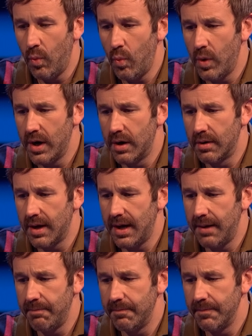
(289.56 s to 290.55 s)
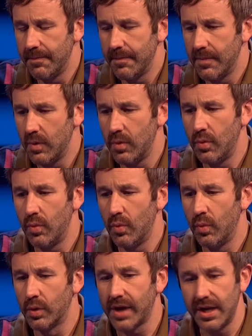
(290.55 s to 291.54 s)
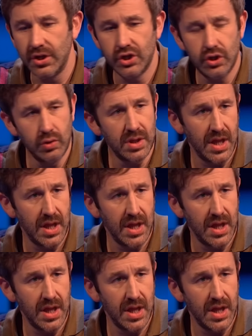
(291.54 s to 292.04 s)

where we're getting two